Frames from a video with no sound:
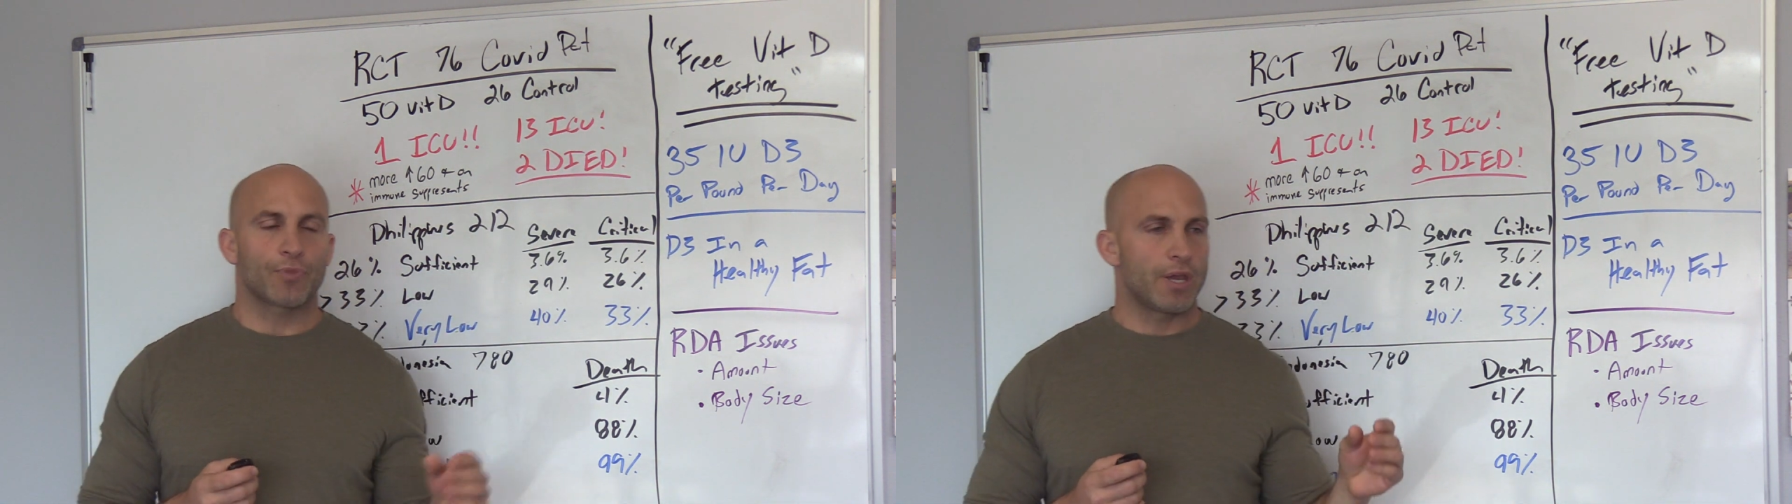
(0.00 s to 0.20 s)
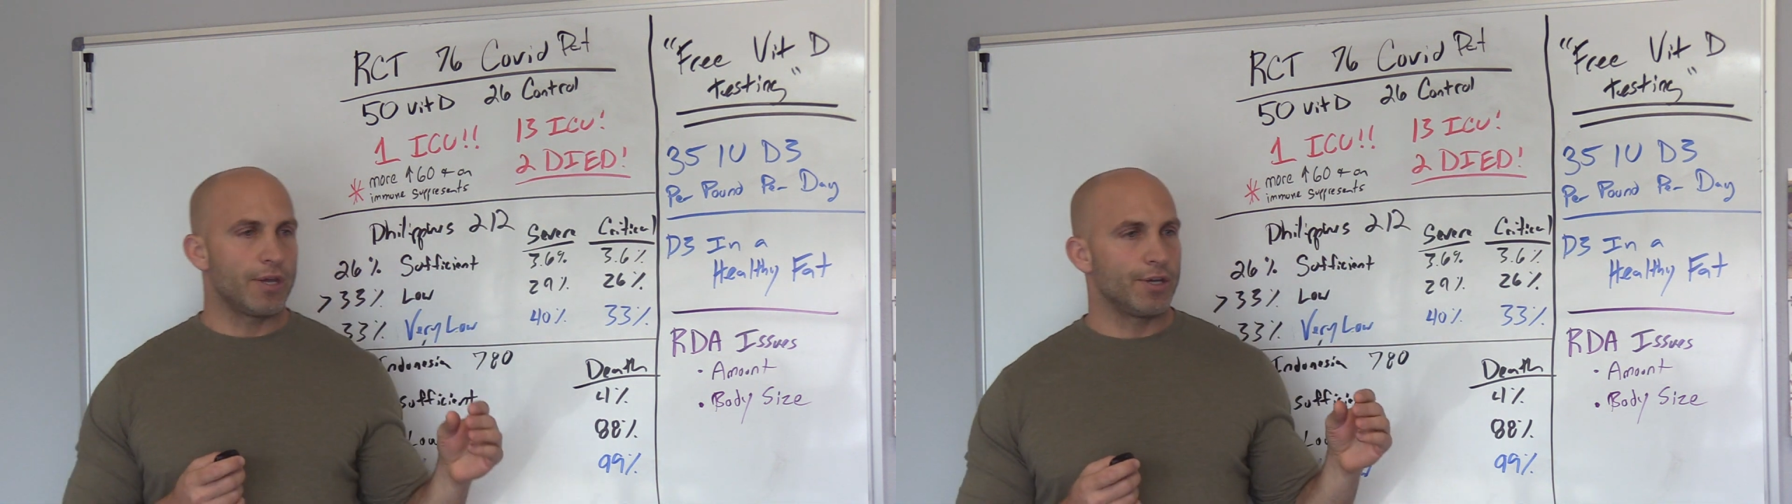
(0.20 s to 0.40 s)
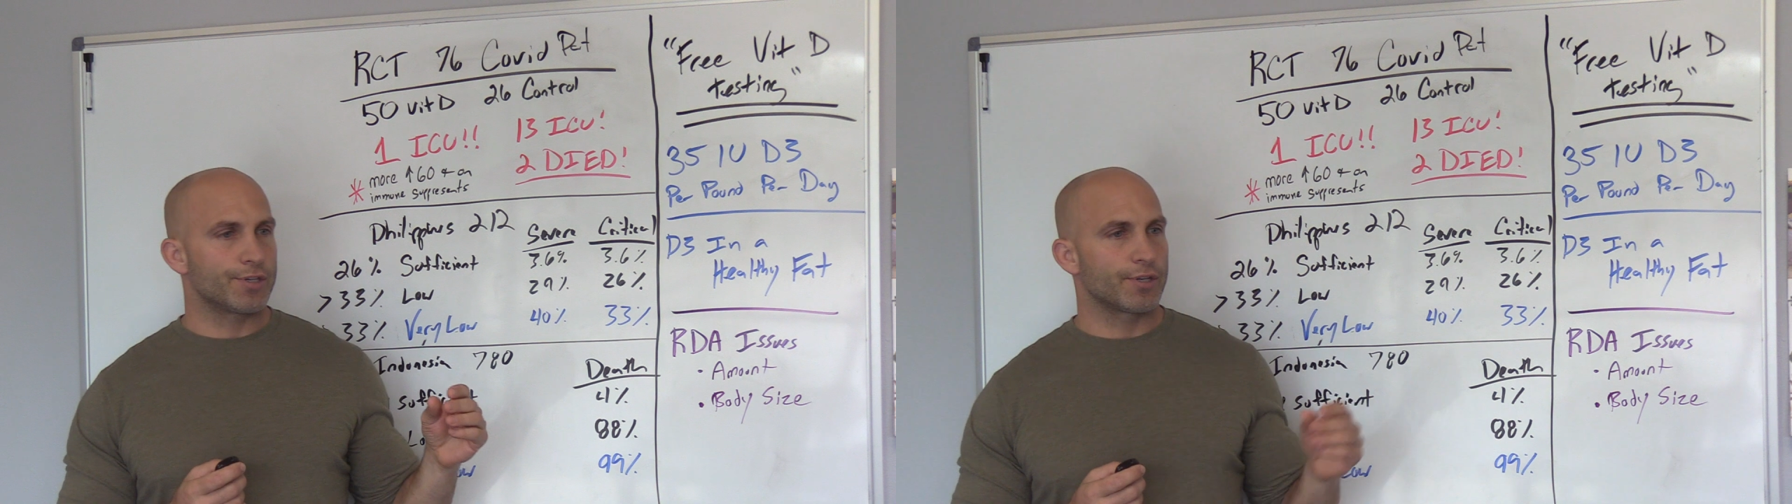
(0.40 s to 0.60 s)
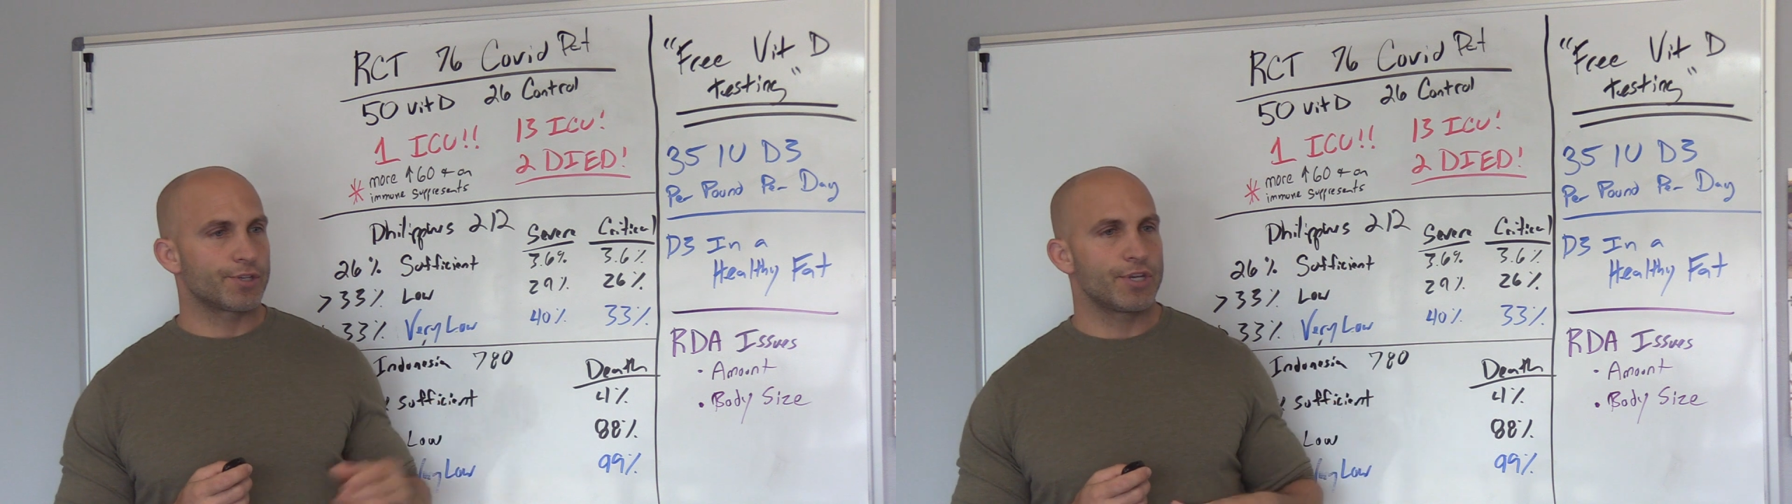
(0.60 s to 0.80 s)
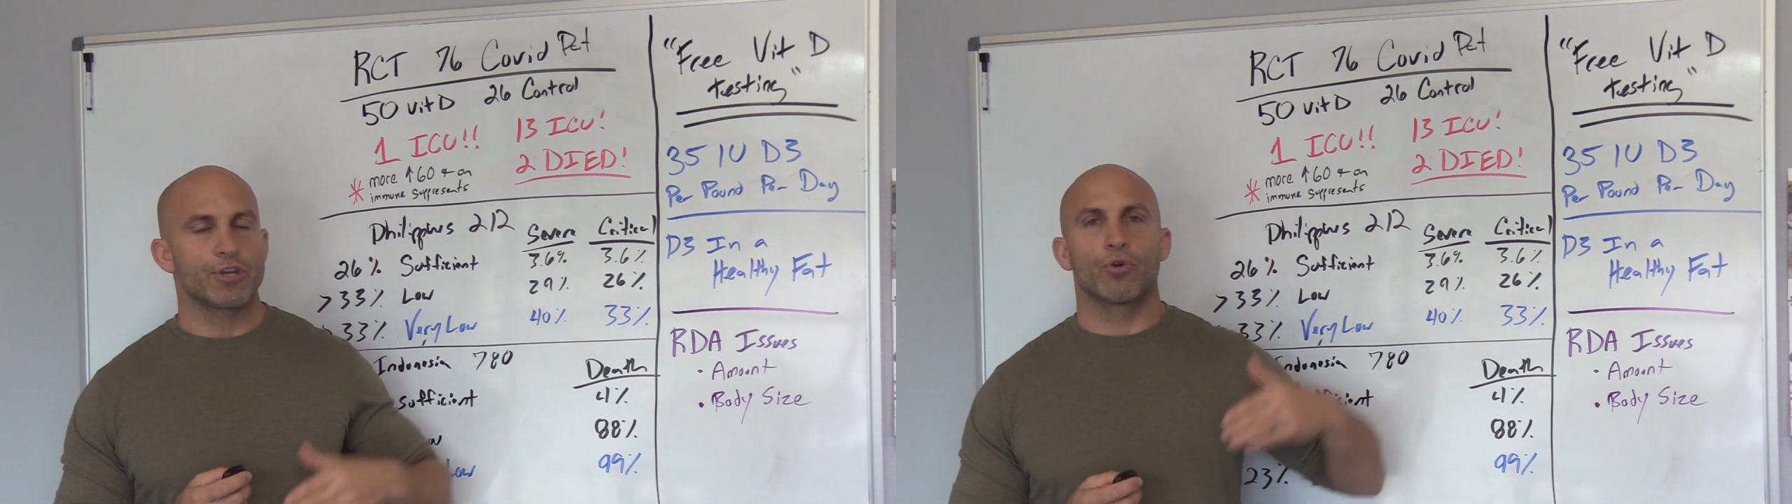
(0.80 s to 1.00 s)
is
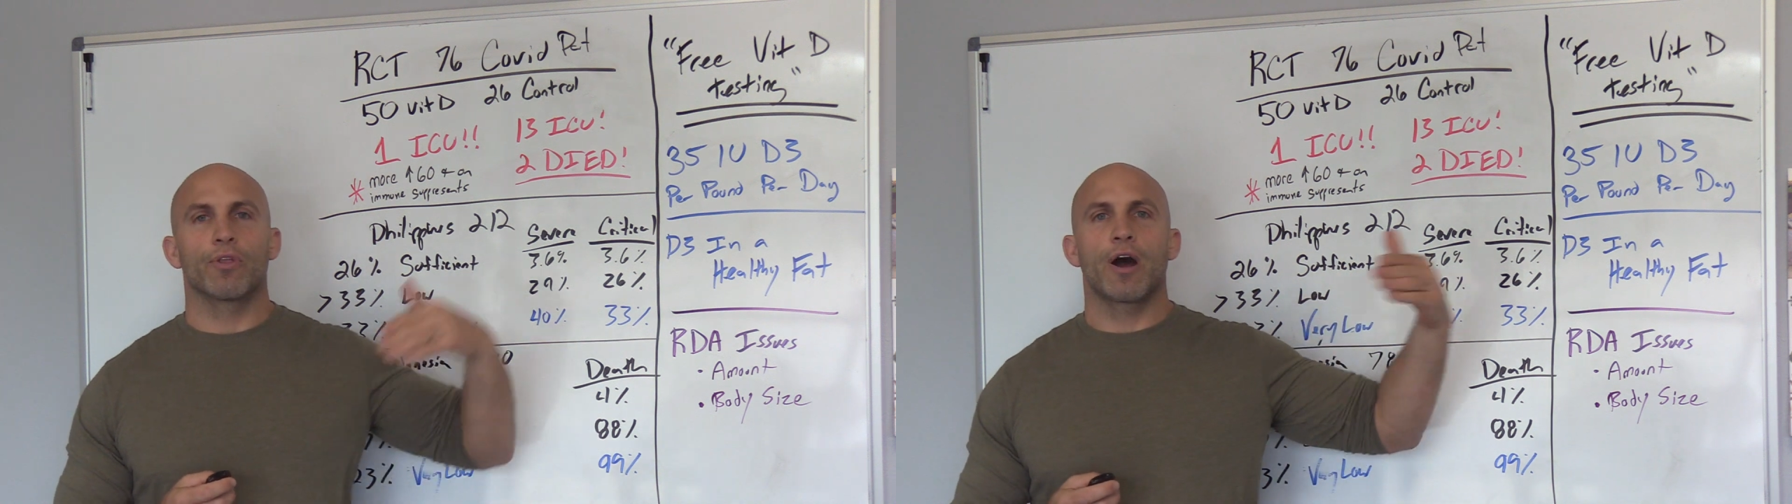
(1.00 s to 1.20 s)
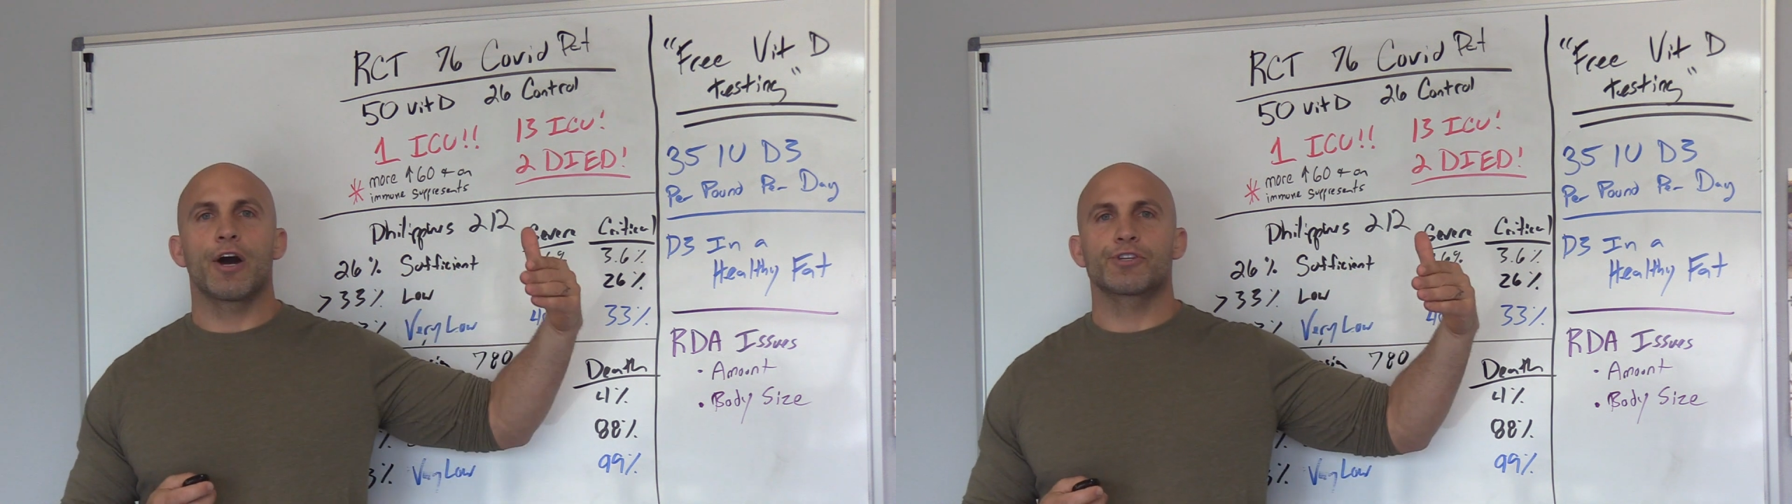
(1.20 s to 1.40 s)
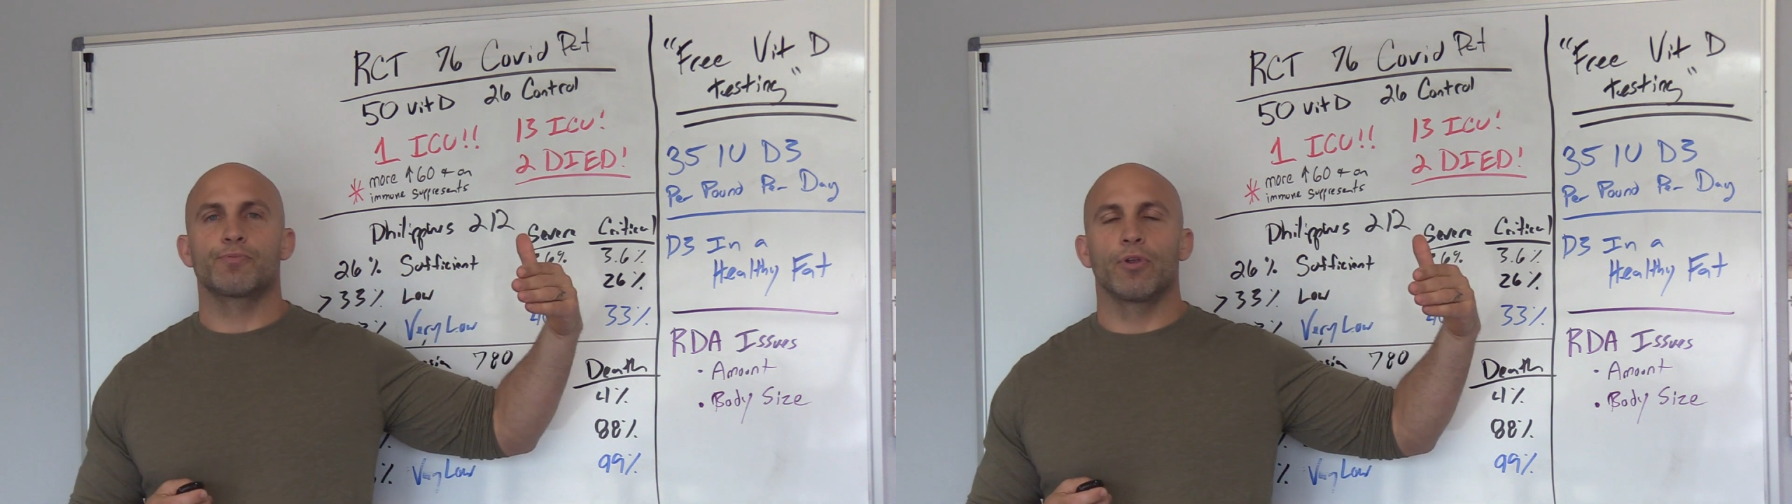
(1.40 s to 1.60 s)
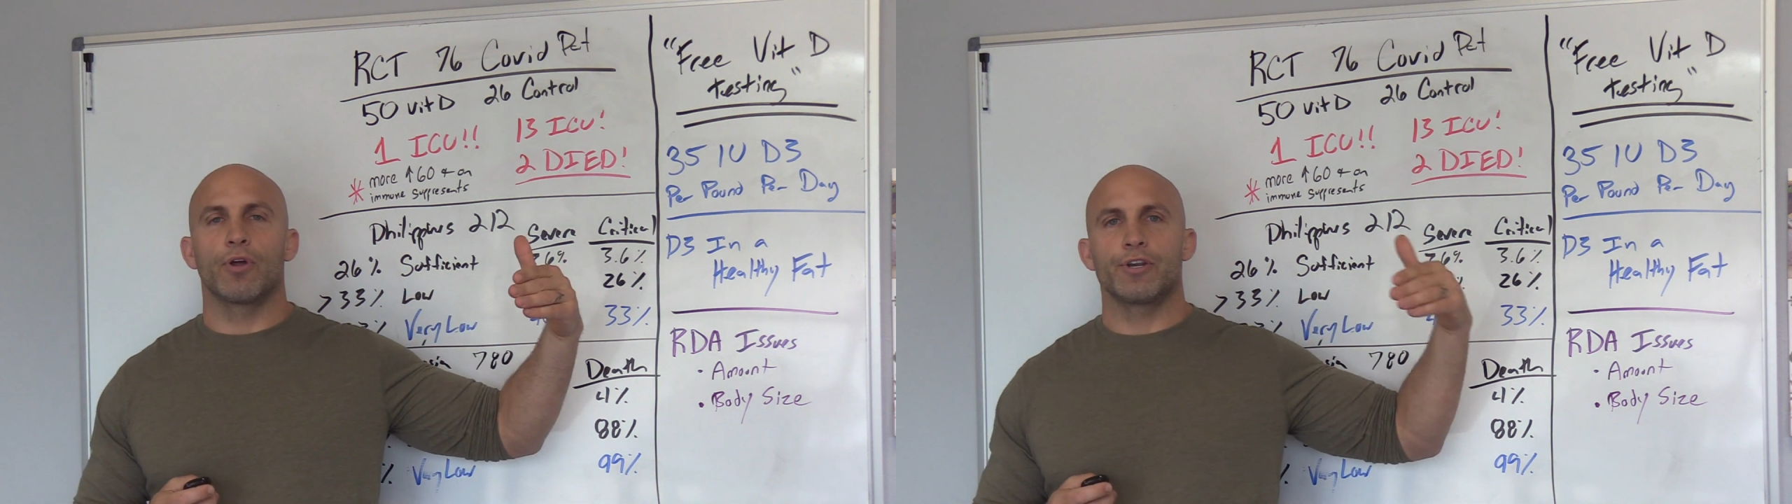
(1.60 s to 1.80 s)
let's say you go to the hospital